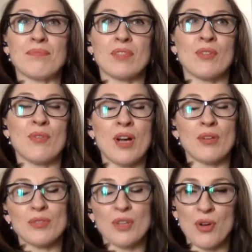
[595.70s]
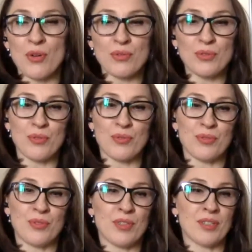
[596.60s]
you know, how to code,
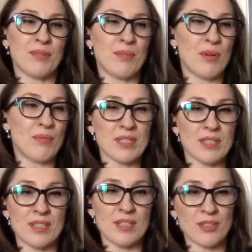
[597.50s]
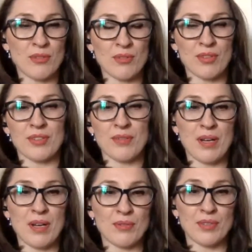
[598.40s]
or you learn about business and you learn
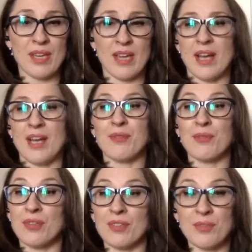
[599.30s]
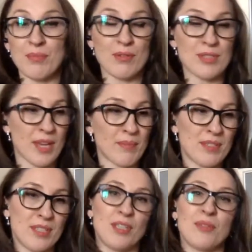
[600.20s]
about AI, or you learn about
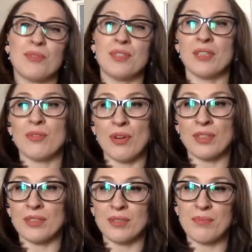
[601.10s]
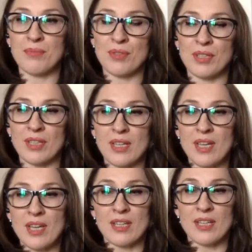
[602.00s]
cybersecurity and quantum computing.
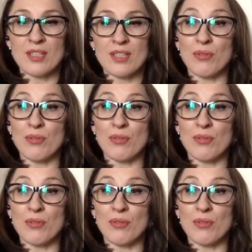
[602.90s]
It's all